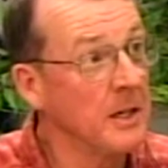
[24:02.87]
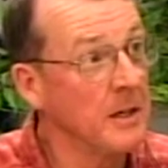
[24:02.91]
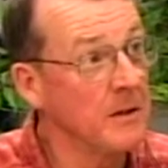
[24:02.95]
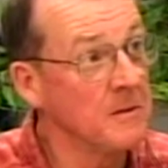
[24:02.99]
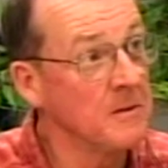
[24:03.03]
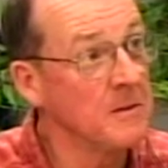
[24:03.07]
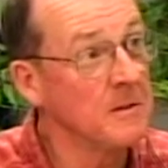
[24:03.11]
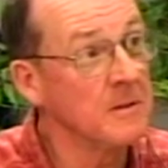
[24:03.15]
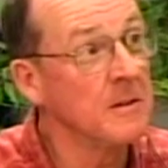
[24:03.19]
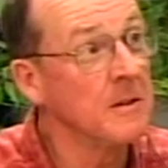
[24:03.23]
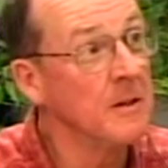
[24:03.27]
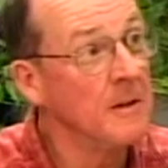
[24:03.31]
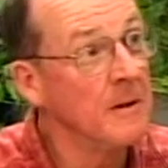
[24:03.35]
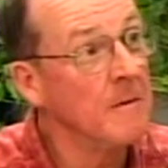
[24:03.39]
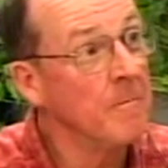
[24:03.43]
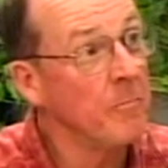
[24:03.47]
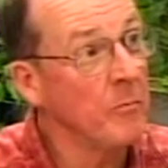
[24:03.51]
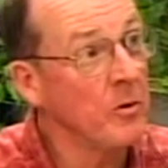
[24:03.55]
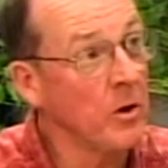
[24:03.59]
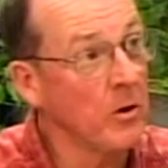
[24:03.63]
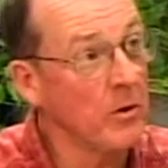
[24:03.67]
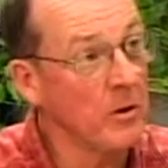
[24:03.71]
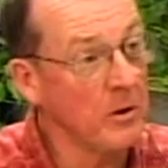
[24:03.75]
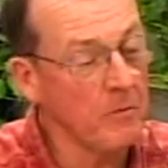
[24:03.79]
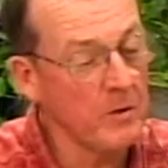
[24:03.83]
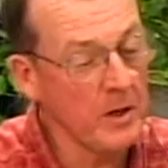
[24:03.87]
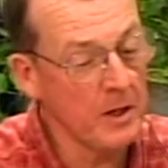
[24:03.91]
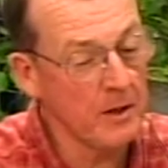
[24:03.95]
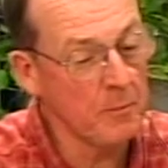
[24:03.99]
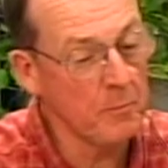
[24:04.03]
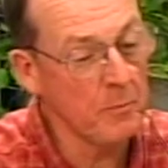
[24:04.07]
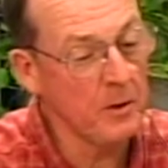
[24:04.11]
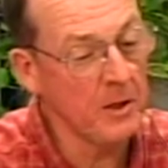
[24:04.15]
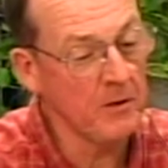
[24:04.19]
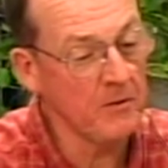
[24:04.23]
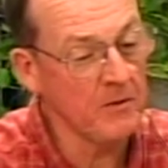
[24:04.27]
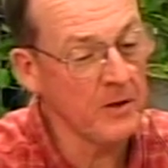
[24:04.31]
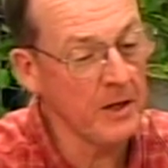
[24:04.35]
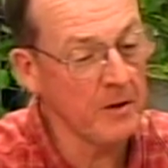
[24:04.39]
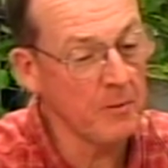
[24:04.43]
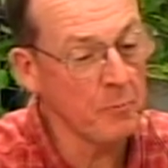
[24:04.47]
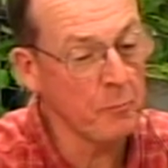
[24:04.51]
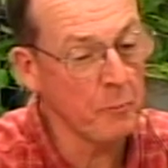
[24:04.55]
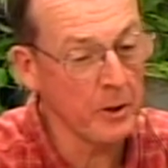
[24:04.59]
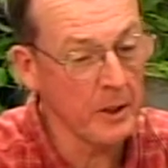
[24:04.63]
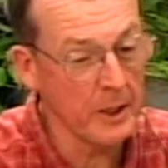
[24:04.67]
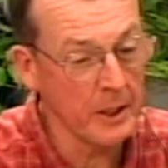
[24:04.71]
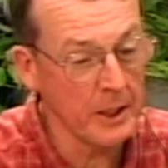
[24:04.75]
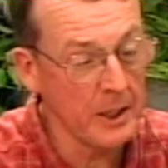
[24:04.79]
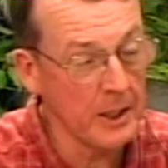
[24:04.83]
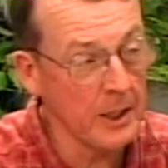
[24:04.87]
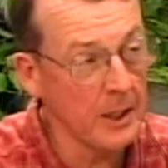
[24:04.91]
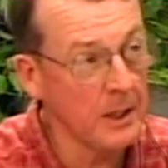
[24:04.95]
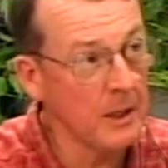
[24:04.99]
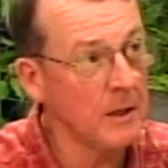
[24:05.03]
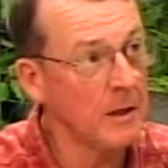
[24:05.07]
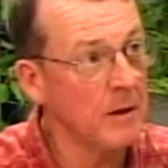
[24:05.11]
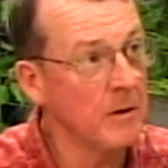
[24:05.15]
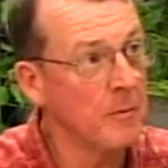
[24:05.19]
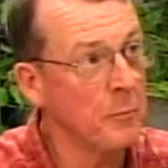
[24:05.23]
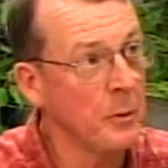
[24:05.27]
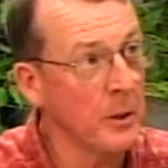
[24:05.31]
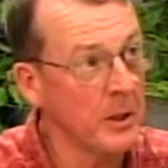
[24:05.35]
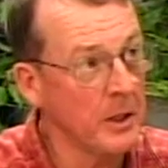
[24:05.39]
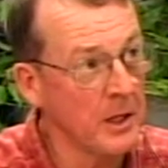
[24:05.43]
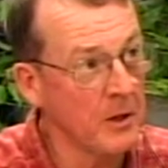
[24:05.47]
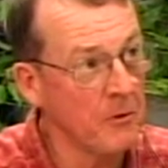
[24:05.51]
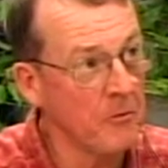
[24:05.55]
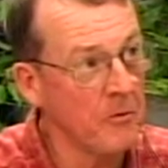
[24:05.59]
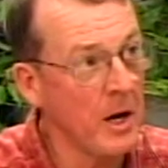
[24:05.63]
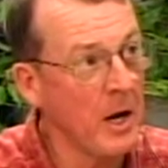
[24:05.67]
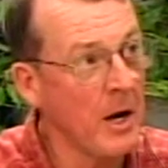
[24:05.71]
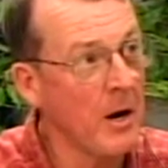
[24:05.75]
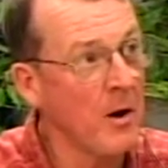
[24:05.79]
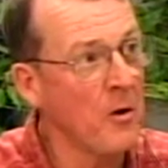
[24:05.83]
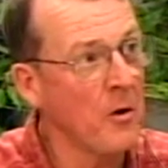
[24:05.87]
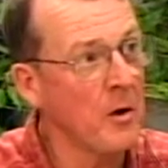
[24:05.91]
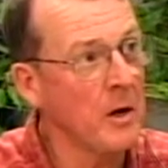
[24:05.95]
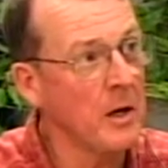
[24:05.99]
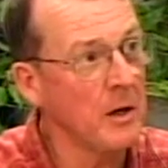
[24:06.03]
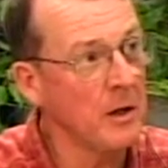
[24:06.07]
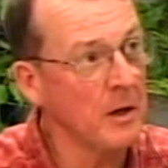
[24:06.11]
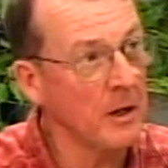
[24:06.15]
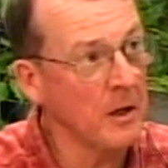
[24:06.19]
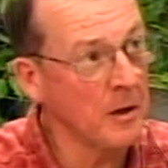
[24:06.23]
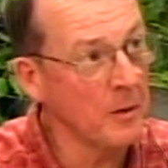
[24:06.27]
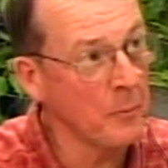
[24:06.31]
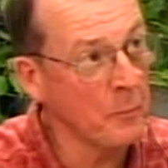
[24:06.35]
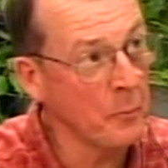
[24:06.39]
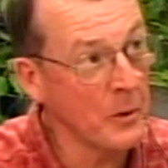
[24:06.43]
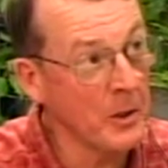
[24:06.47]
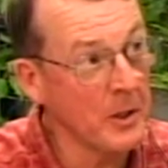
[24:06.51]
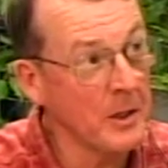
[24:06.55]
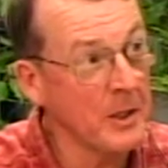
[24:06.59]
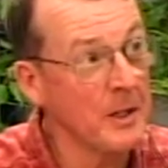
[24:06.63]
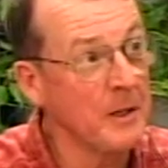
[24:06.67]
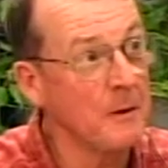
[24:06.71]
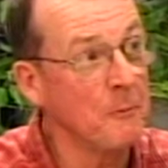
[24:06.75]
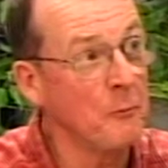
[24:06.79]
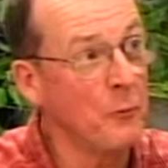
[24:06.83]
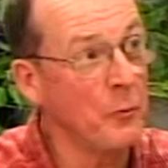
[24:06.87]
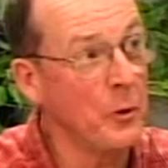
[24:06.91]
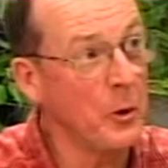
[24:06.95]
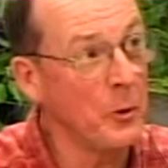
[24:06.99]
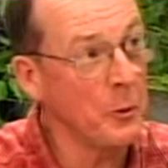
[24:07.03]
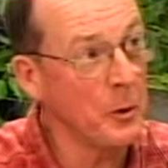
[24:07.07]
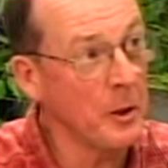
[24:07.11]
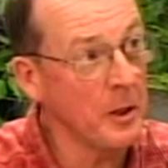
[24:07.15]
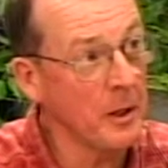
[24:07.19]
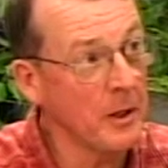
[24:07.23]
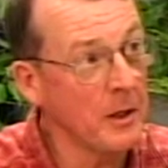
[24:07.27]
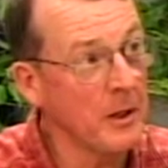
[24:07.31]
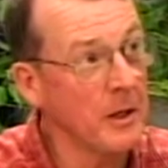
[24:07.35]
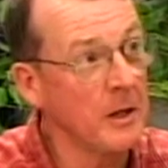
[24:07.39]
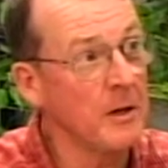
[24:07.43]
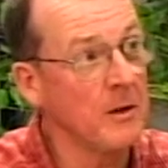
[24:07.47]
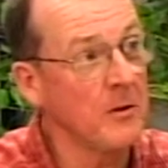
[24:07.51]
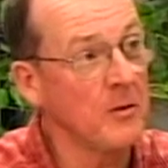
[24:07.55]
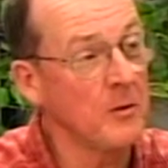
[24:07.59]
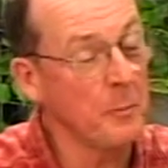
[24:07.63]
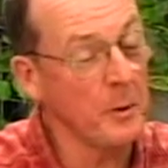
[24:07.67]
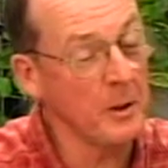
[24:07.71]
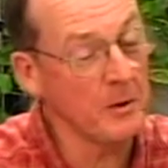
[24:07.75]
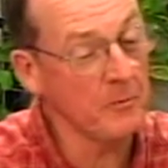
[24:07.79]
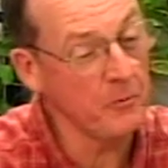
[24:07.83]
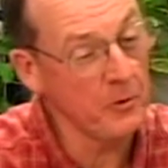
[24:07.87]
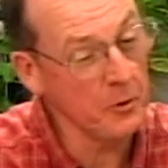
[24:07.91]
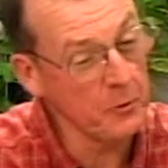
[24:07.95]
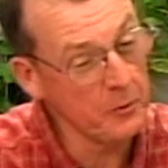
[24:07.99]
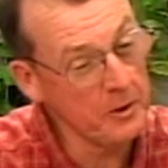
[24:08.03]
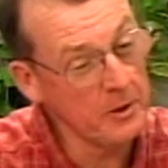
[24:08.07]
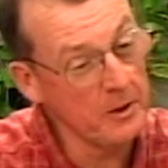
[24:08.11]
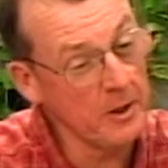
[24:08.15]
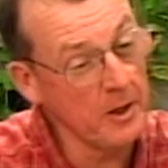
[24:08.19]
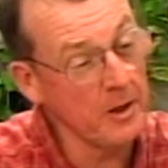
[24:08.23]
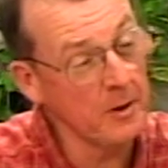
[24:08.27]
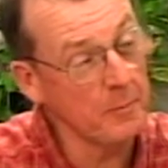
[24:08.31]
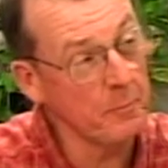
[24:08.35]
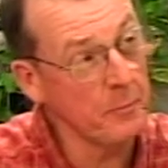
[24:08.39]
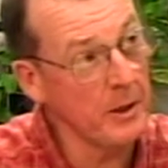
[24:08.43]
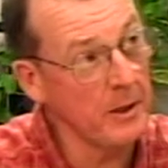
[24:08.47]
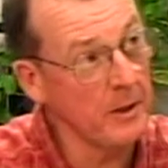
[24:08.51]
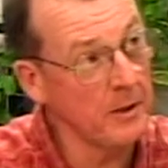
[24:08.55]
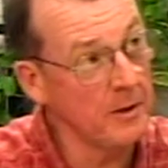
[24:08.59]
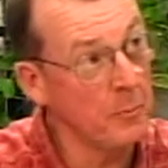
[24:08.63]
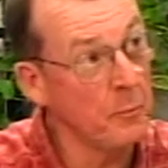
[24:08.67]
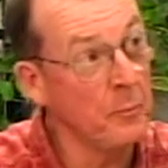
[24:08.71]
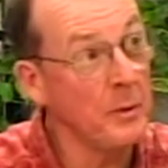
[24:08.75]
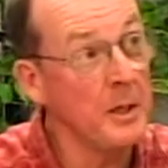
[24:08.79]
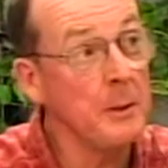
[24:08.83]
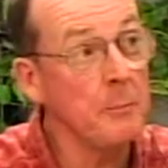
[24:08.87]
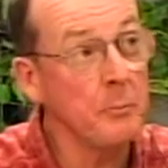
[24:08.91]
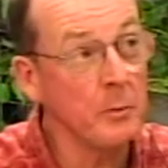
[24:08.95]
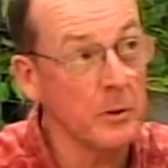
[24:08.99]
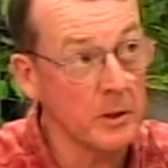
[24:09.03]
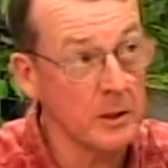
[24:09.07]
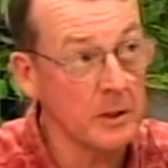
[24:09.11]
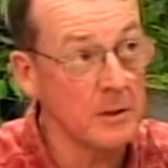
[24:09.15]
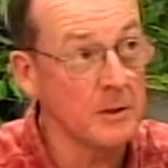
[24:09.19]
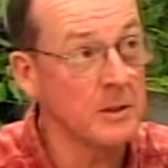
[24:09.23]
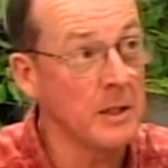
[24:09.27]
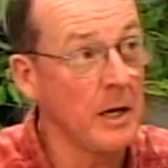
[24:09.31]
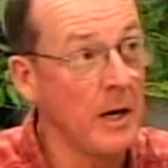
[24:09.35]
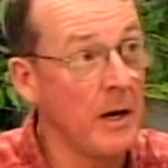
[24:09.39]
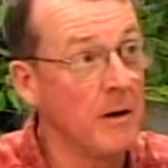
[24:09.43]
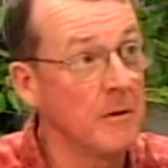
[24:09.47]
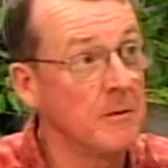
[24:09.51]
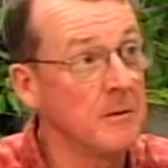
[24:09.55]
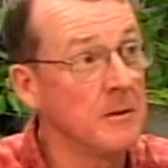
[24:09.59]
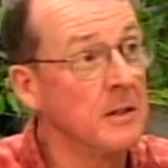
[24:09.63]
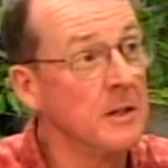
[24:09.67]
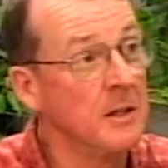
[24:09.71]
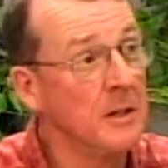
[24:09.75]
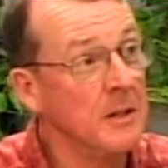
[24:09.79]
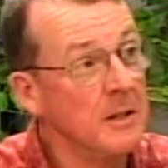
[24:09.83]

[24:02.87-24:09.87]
It's had plenty of airing and plenty of voting, and it's been voted on by the people in town.